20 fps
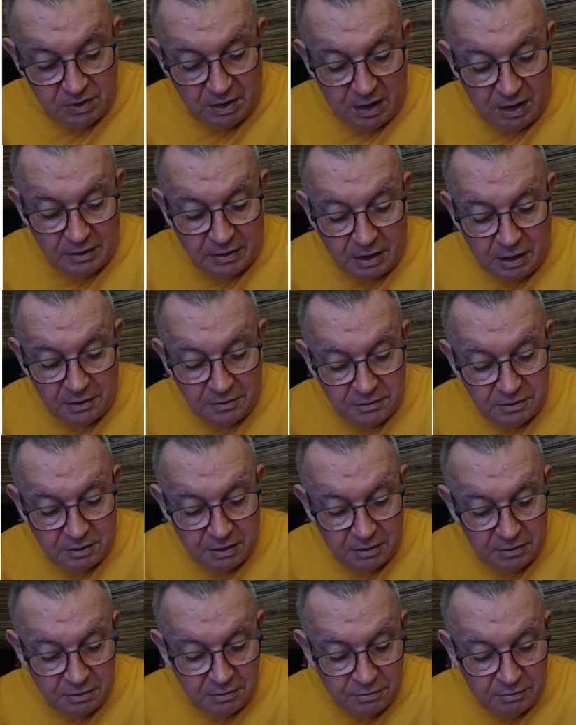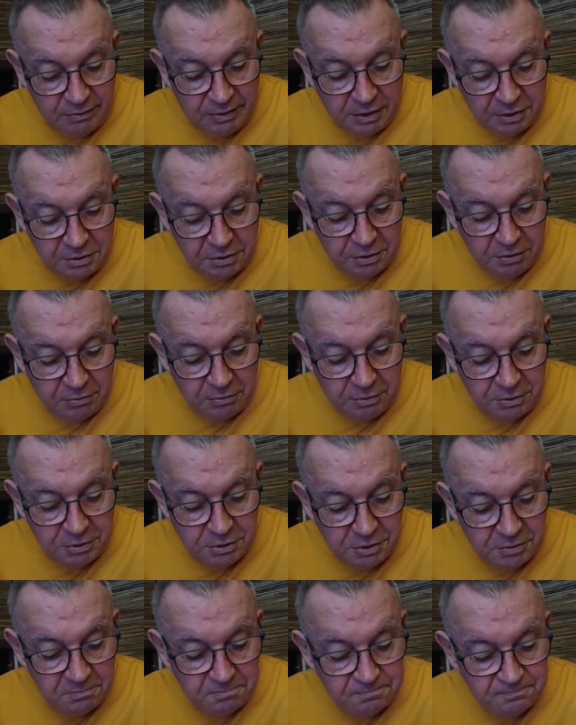I got 3 controllers,
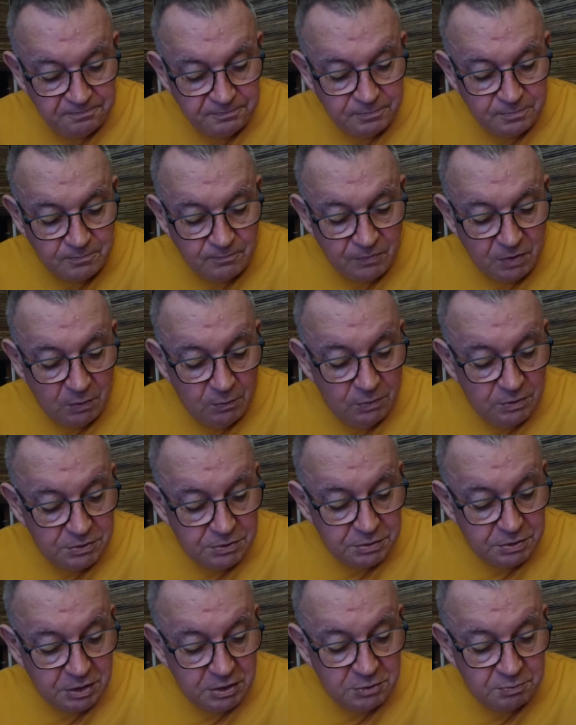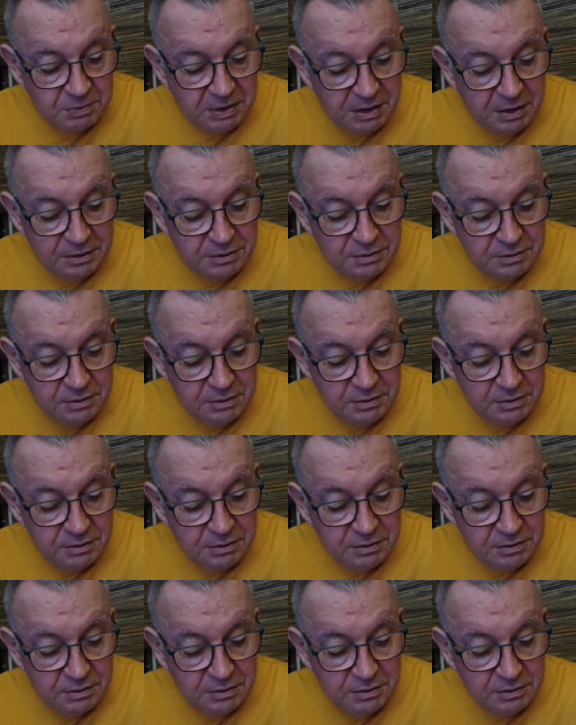which gives me a